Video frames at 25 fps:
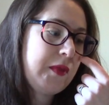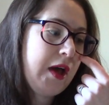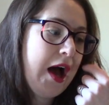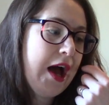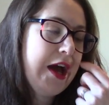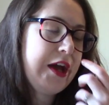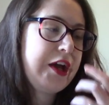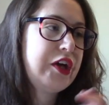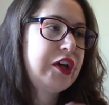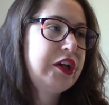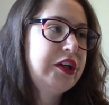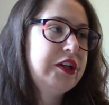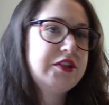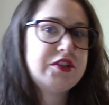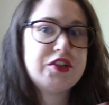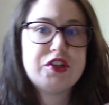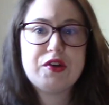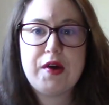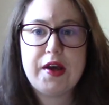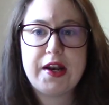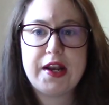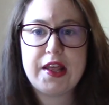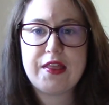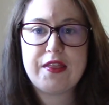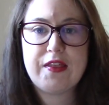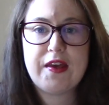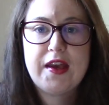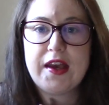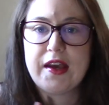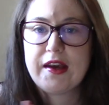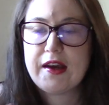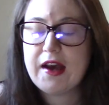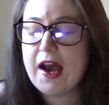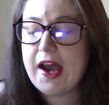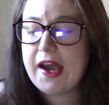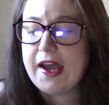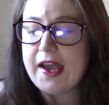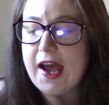I couldn't do anything.
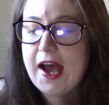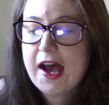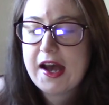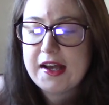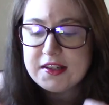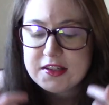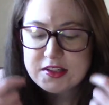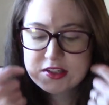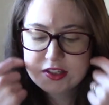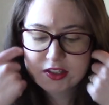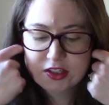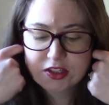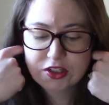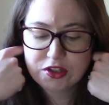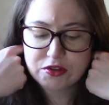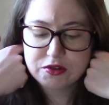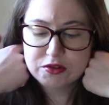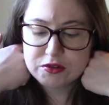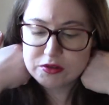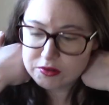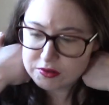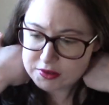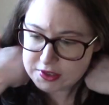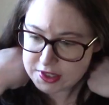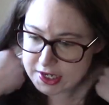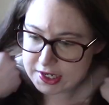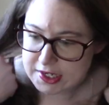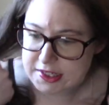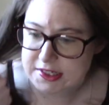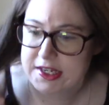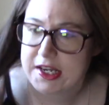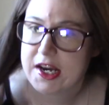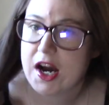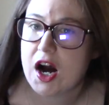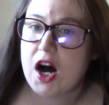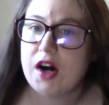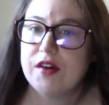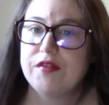I had to take a
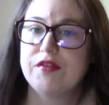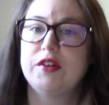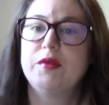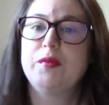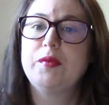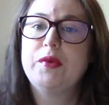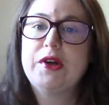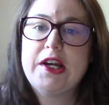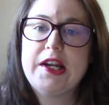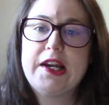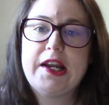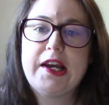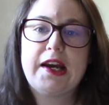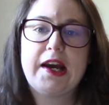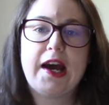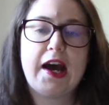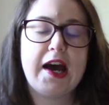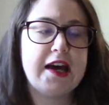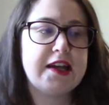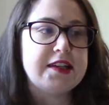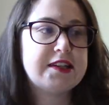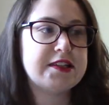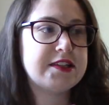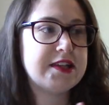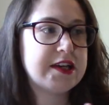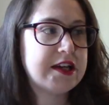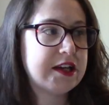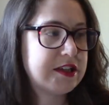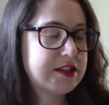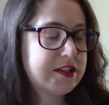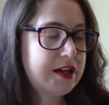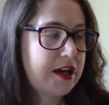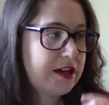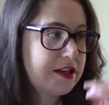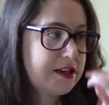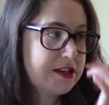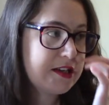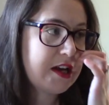day off from reading. I had to take
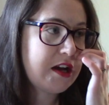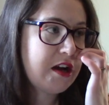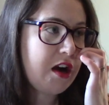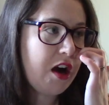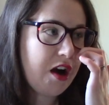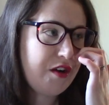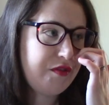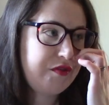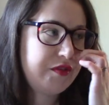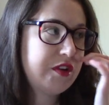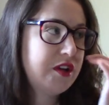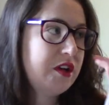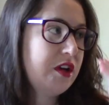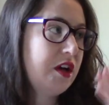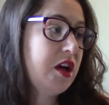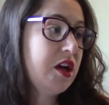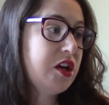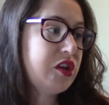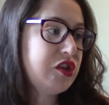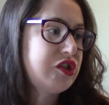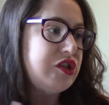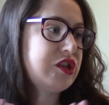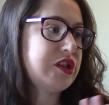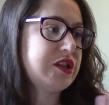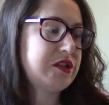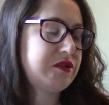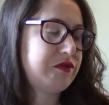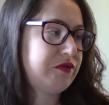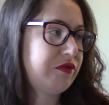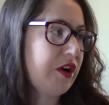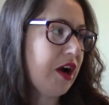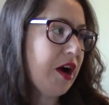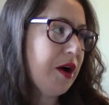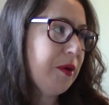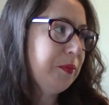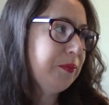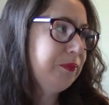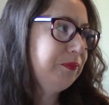a day off just
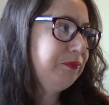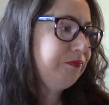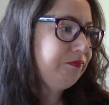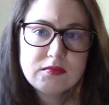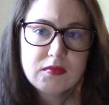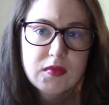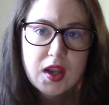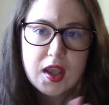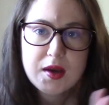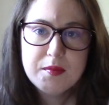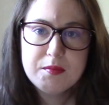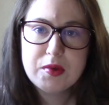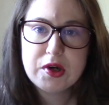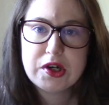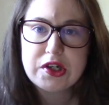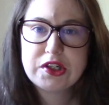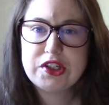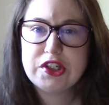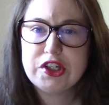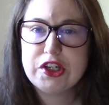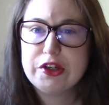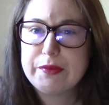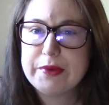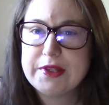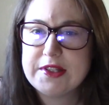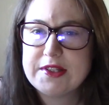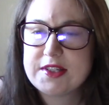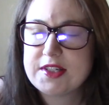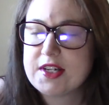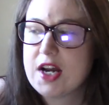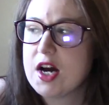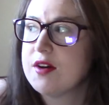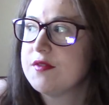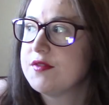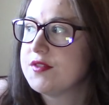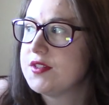from booktube and stuff.